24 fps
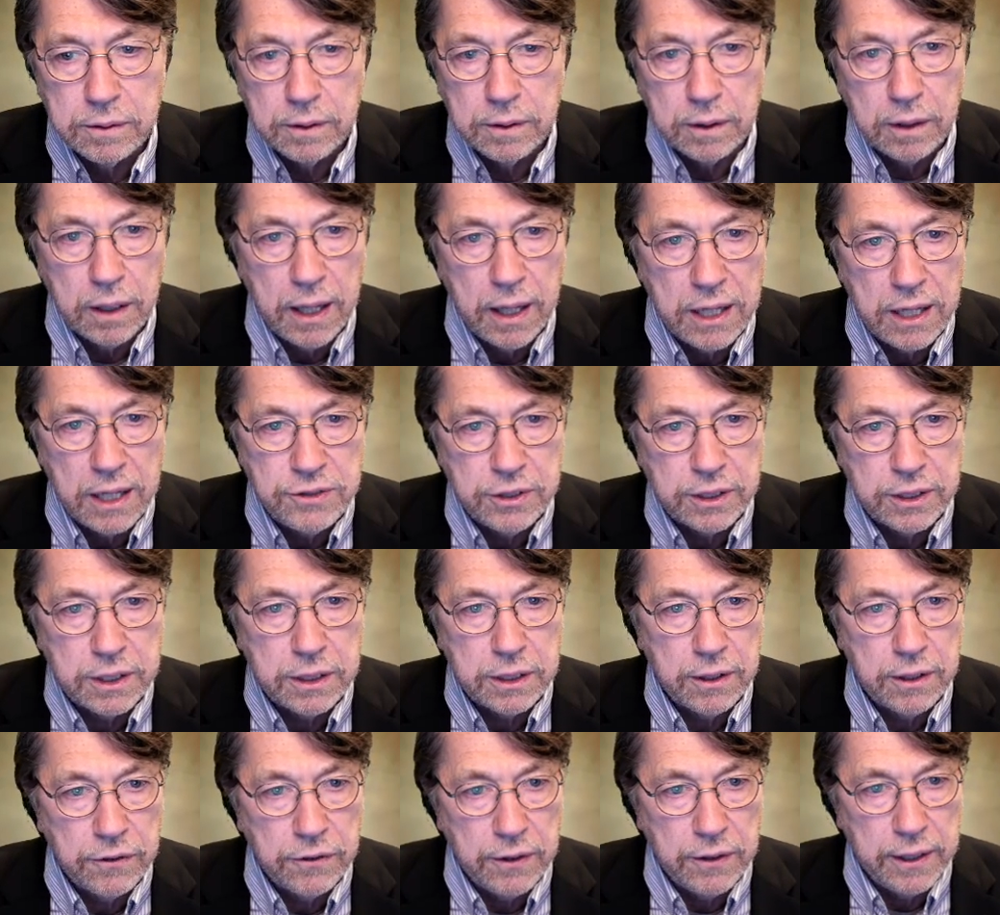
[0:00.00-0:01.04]
Logic
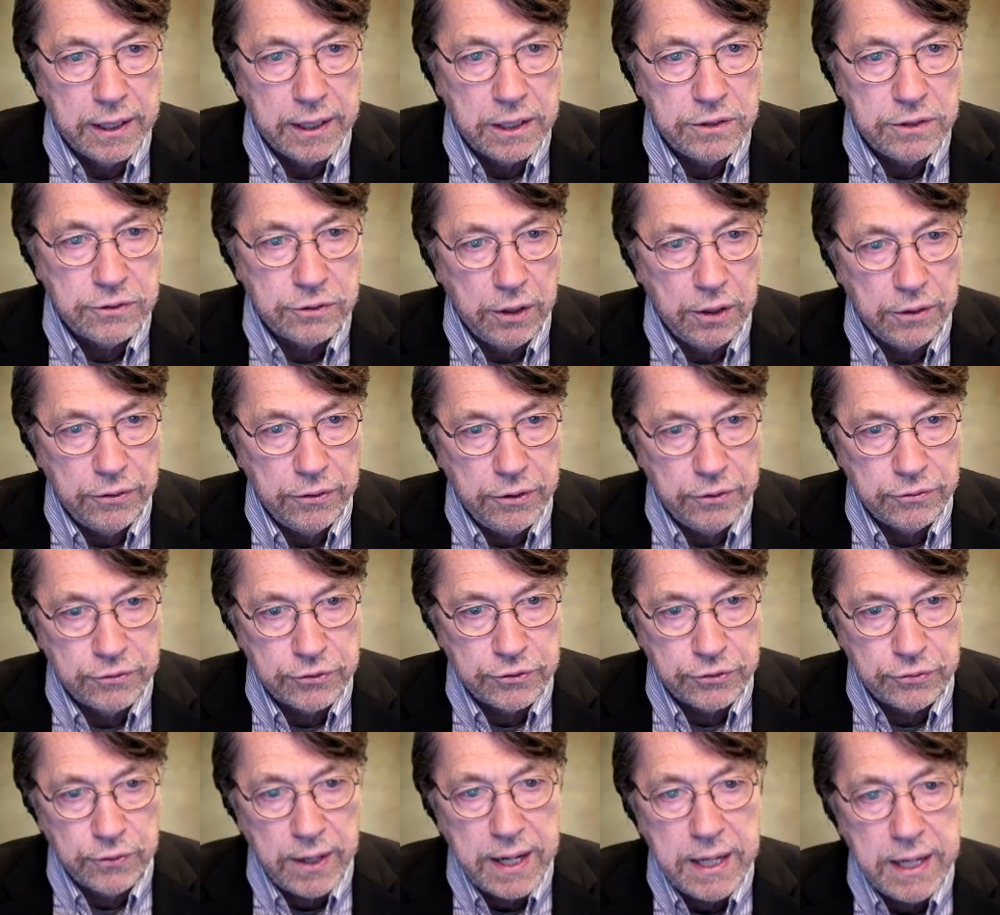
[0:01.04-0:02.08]
things. There's
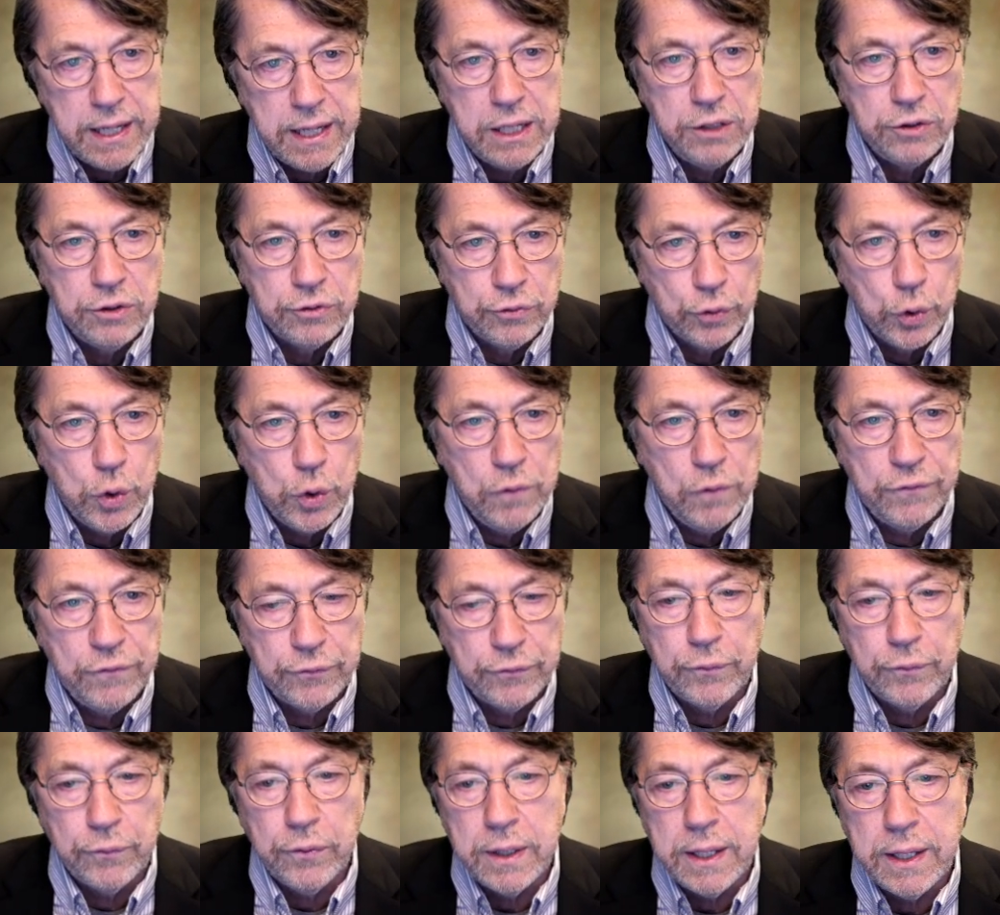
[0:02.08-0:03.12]
training. Groove
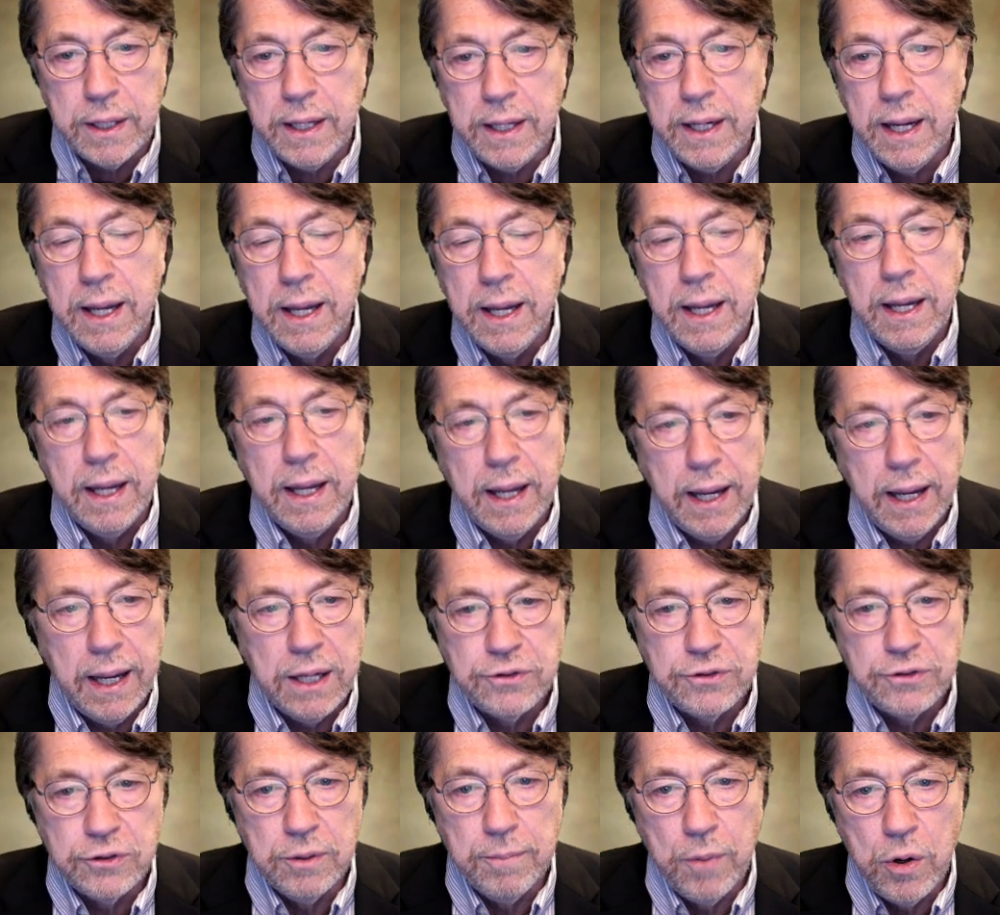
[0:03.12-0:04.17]
3
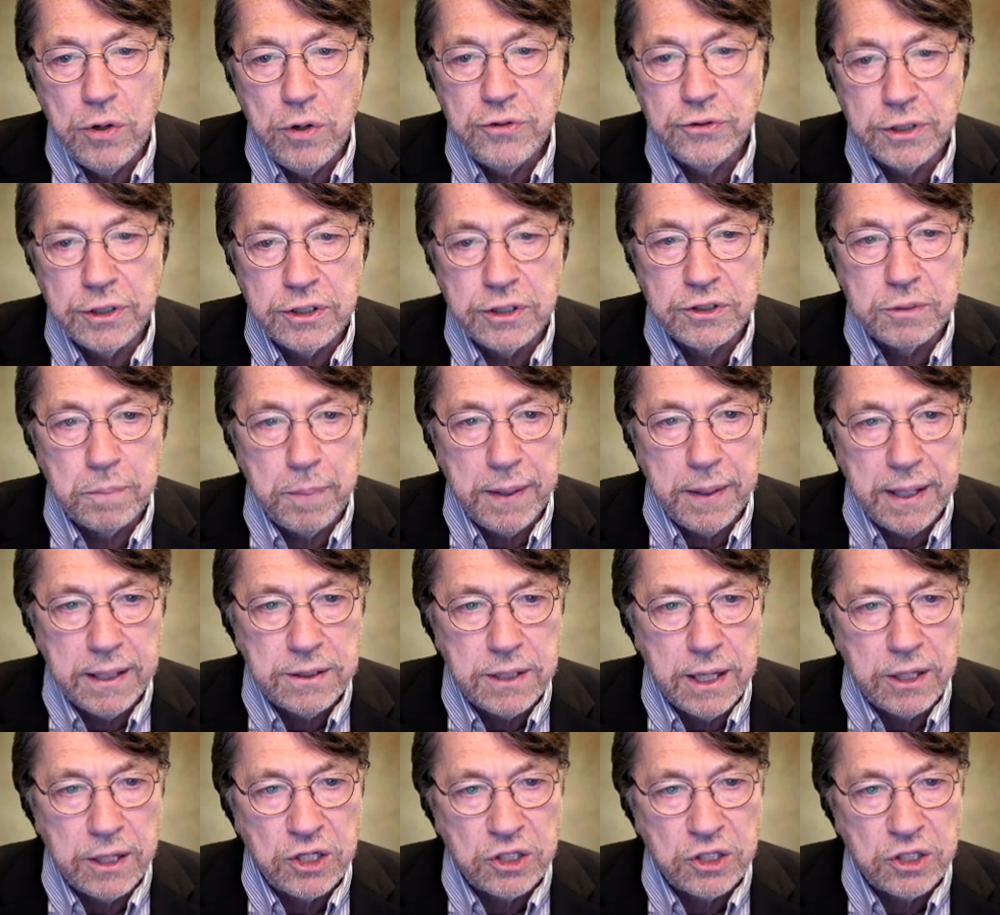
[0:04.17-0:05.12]
has the most expansive